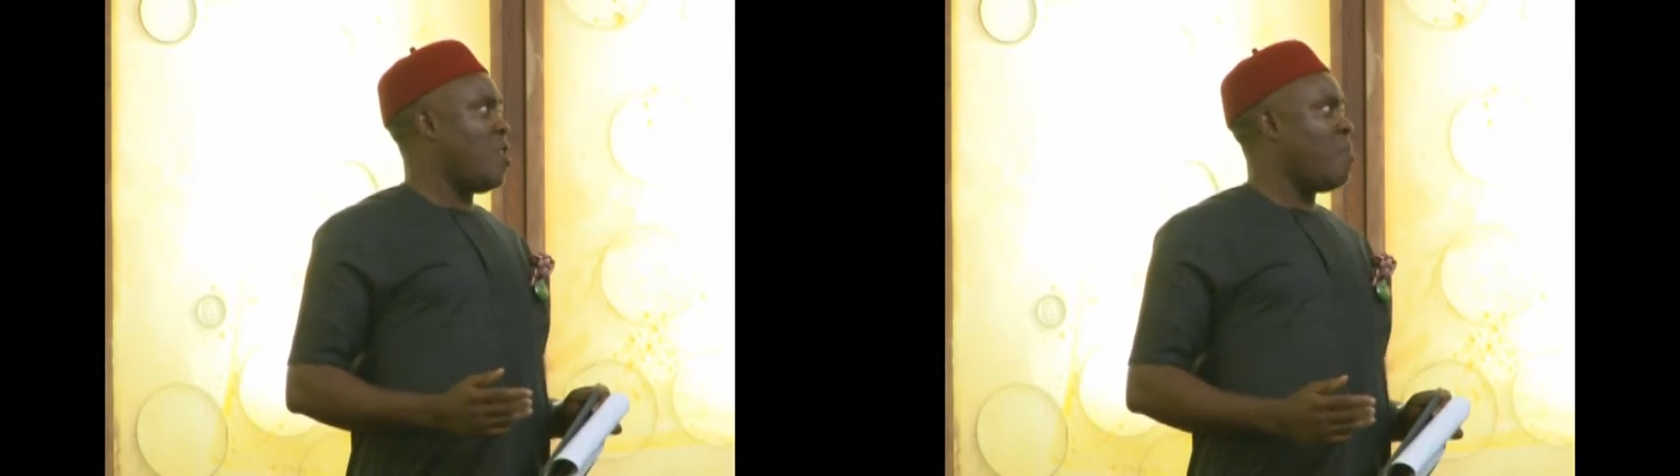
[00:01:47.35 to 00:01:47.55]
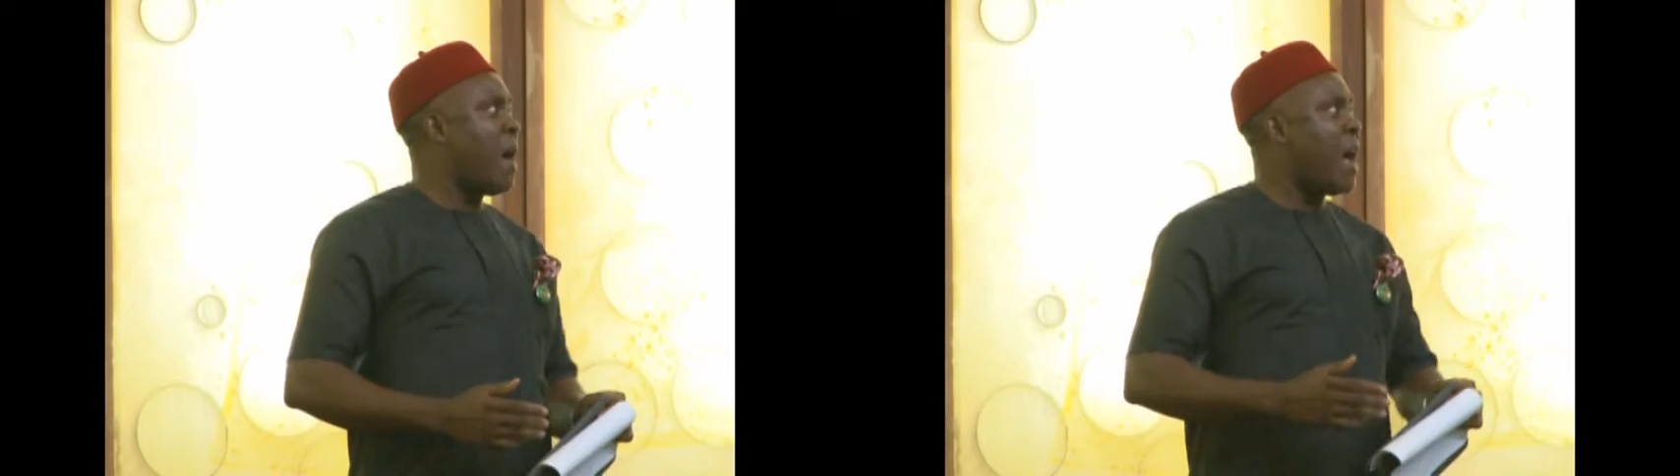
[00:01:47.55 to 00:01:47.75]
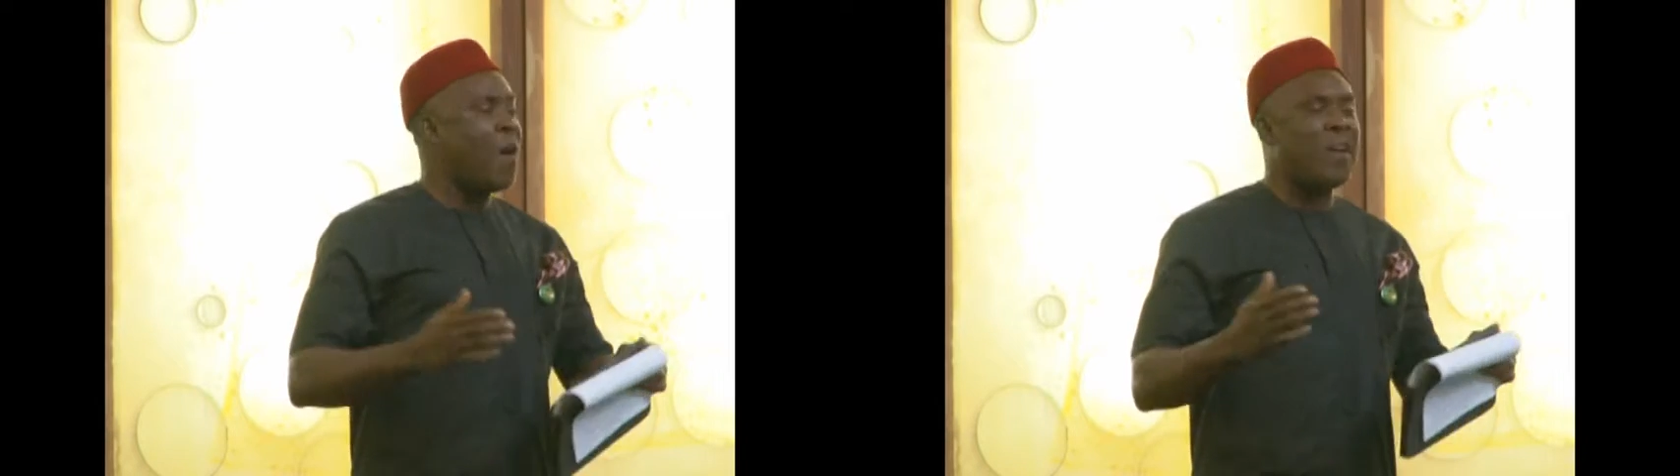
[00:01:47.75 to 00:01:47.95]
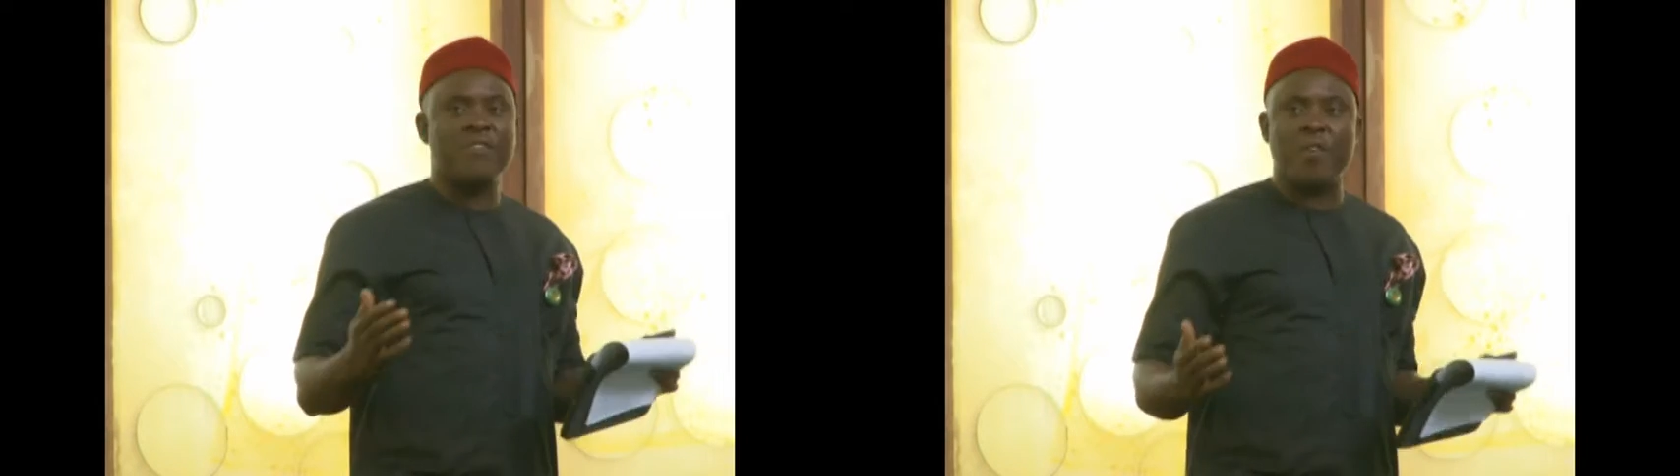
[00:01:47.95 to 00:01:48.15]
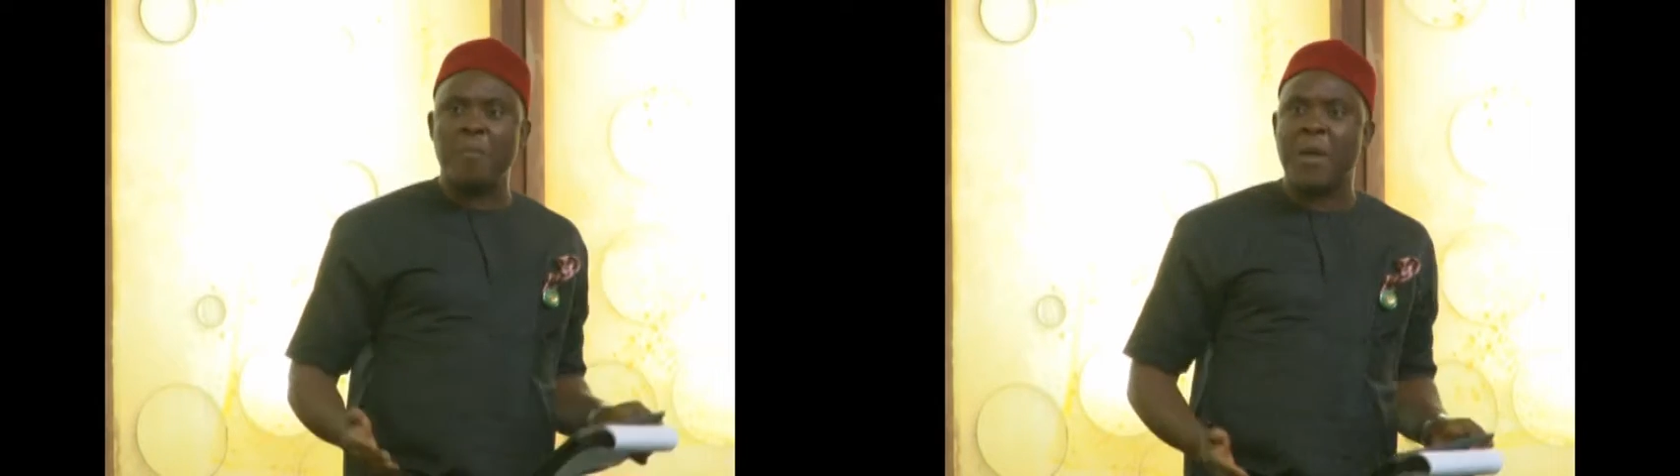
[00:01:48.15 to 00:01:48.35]
by our
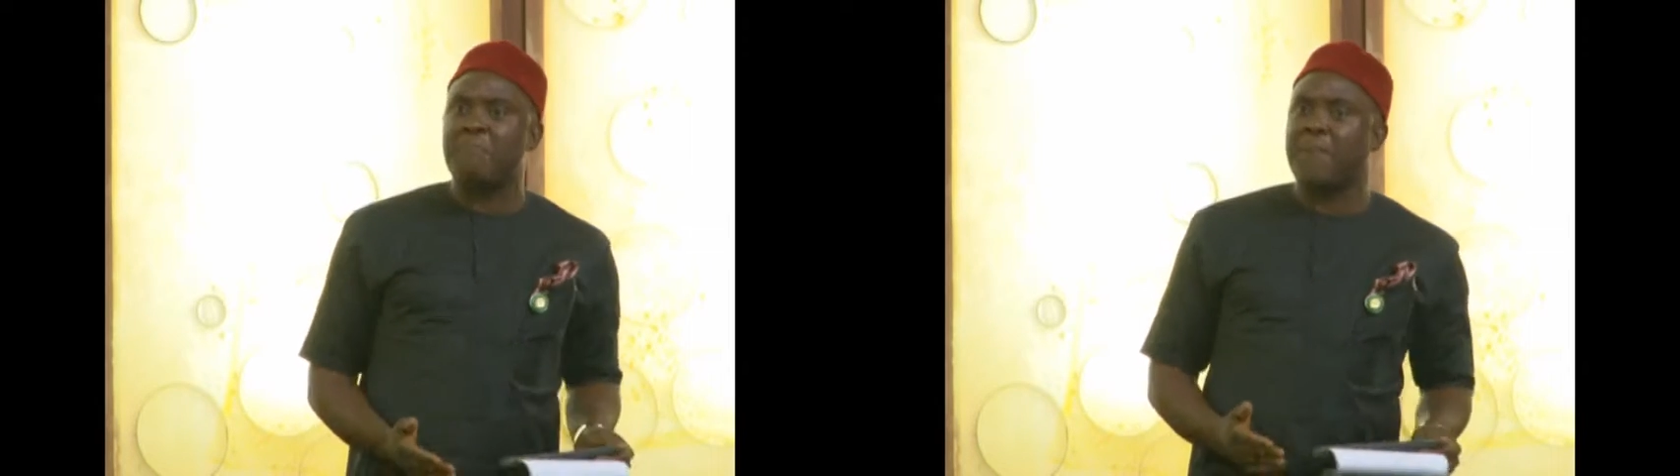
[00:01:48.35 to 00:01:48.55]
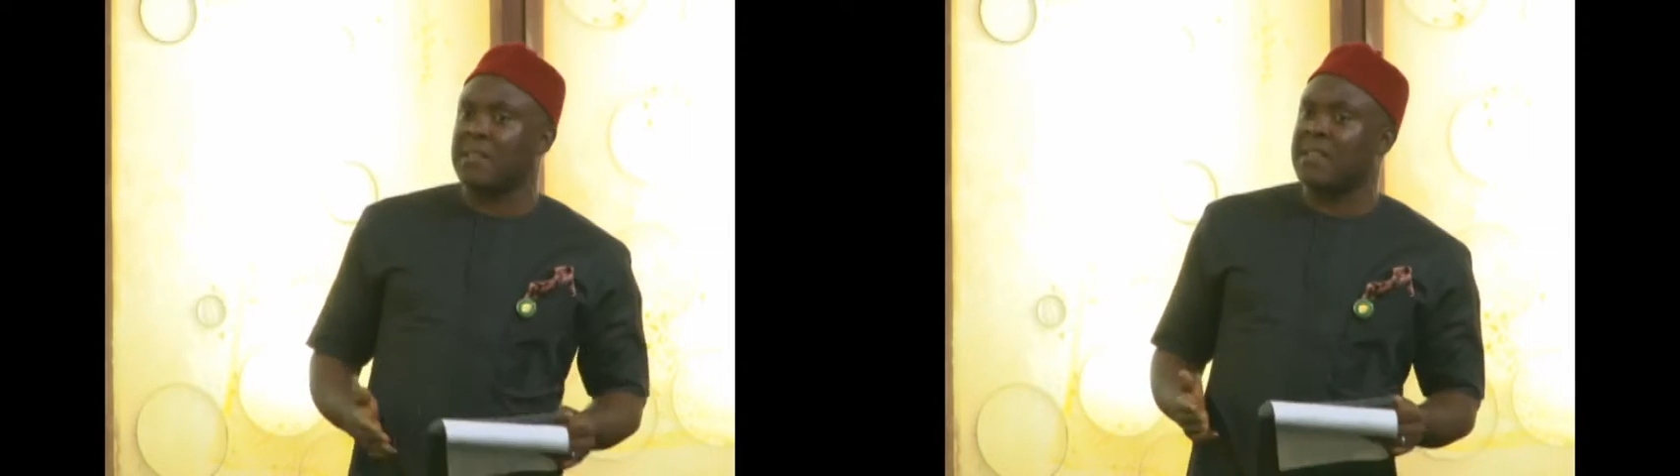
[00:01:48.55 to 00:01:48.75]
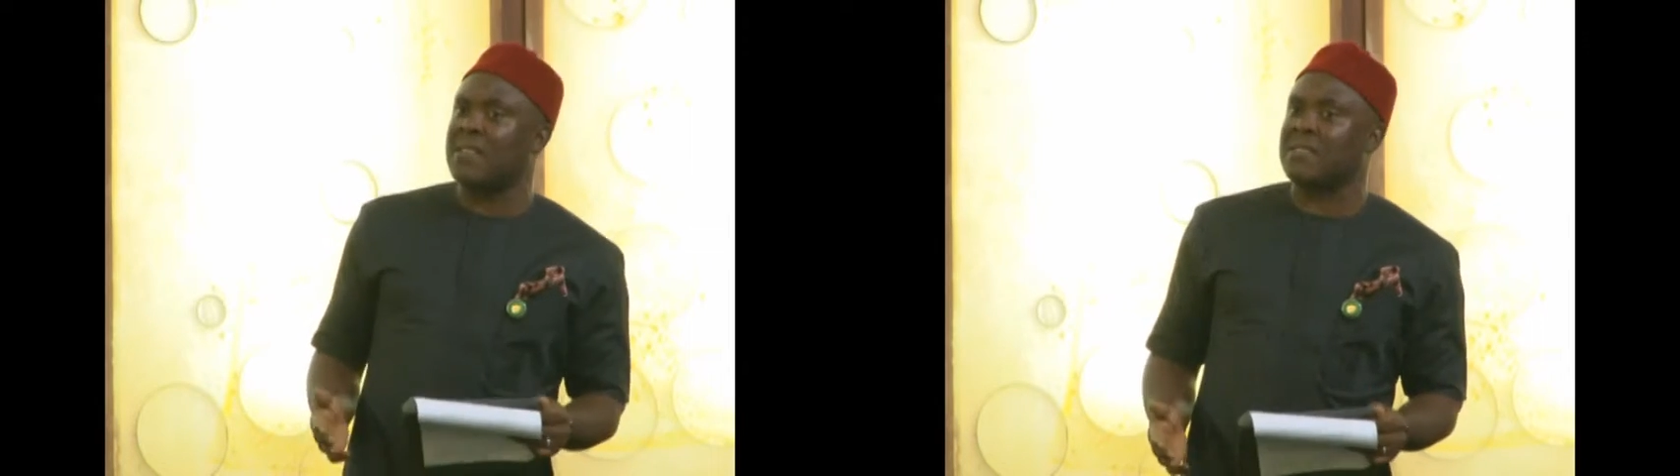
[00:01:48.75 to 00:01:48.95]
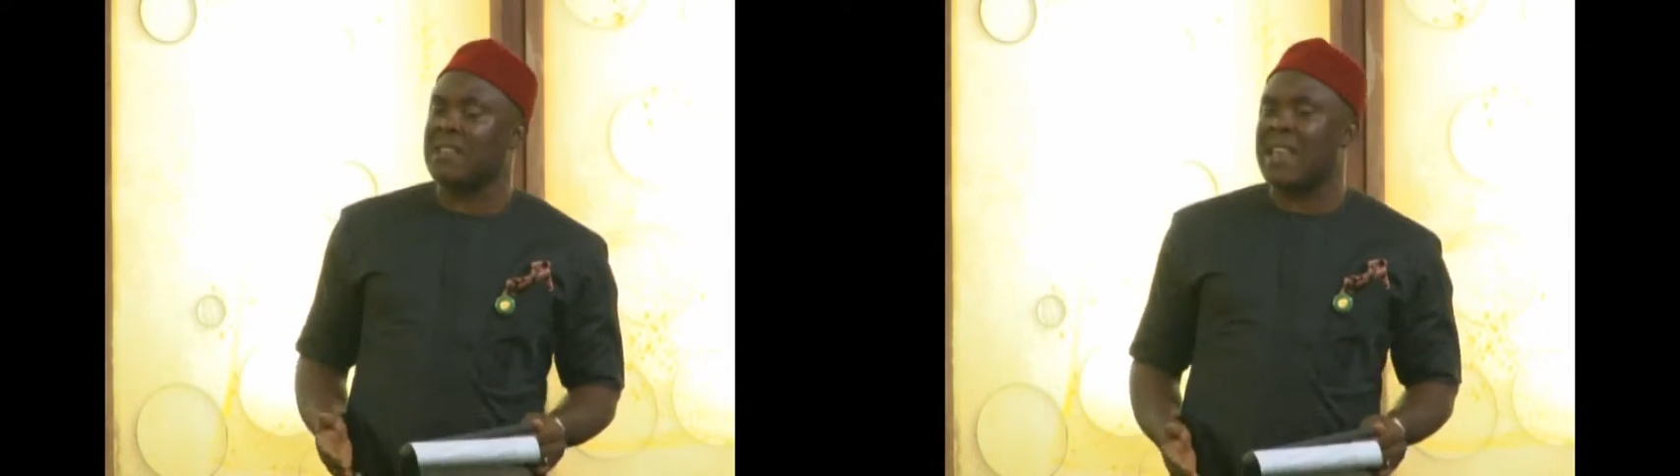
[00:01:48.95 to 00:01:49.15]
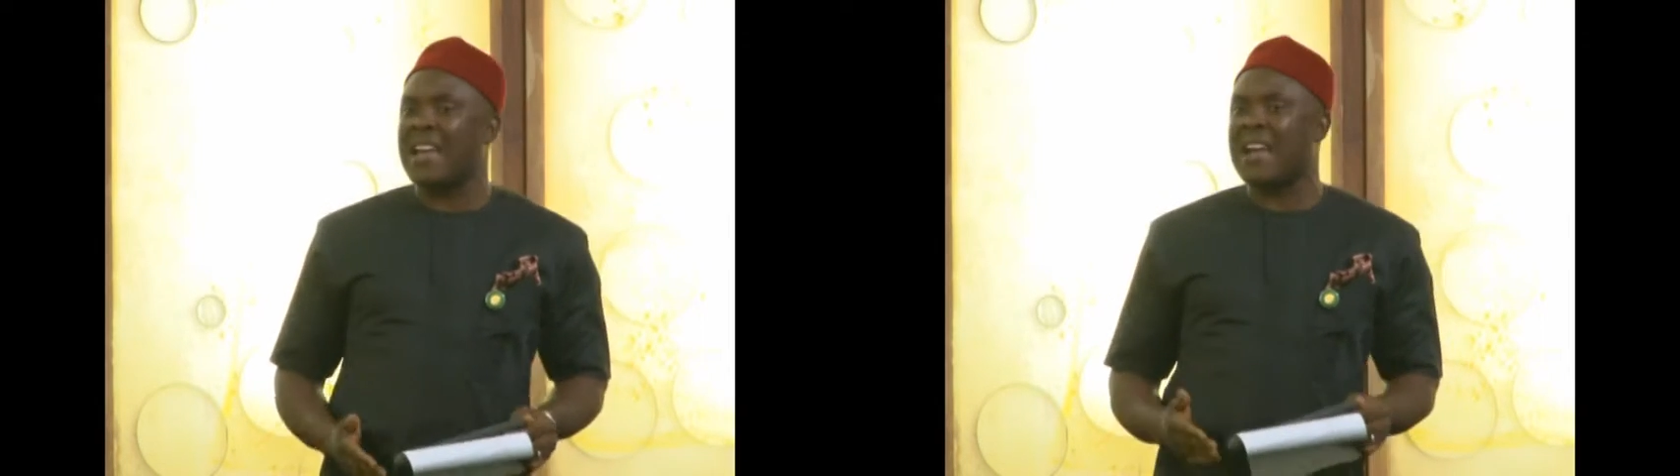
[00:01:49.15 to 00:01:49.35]
development partners
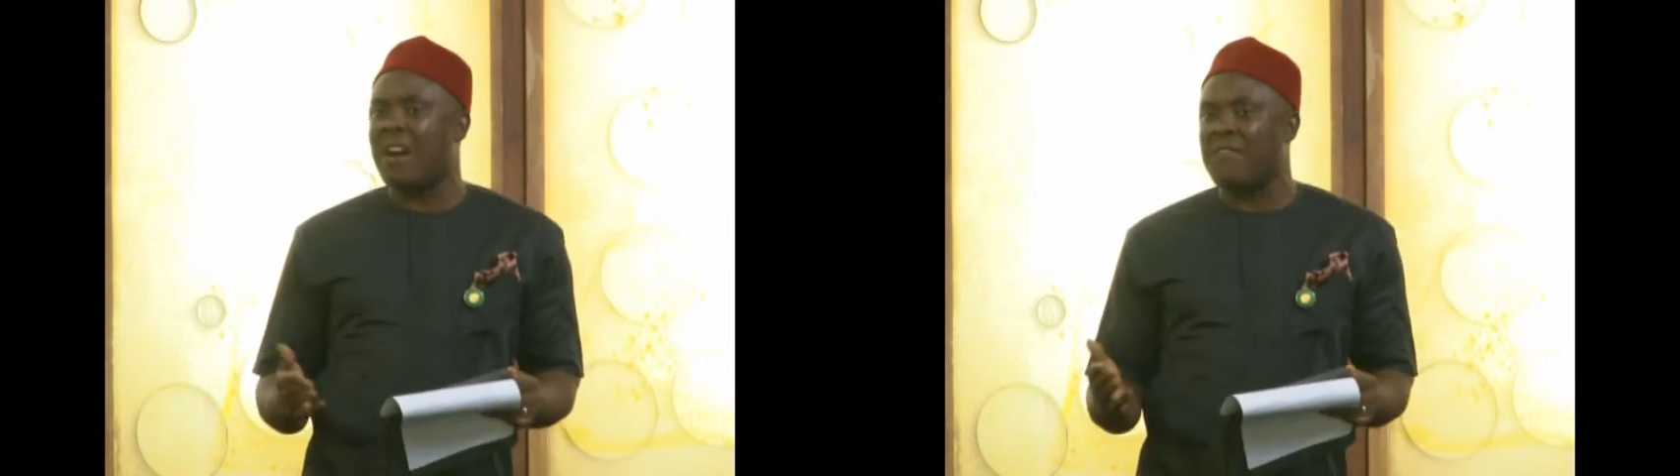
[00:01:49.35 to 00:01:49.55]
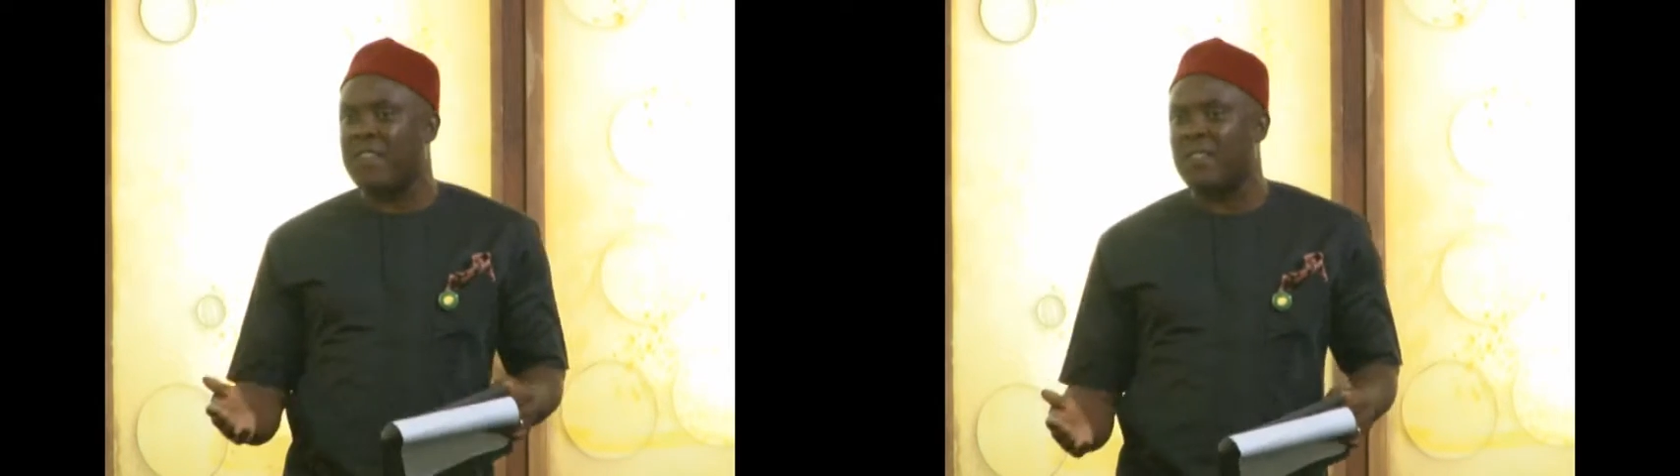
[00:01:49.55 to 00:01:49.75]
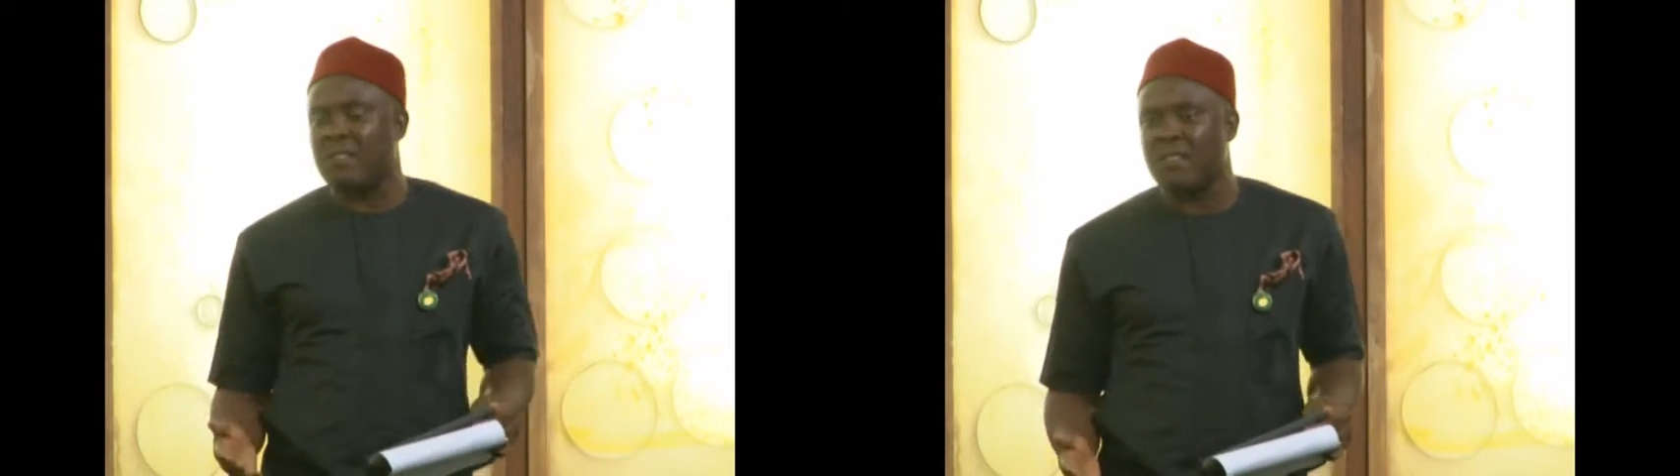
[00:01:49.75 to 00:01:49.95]
like Gavin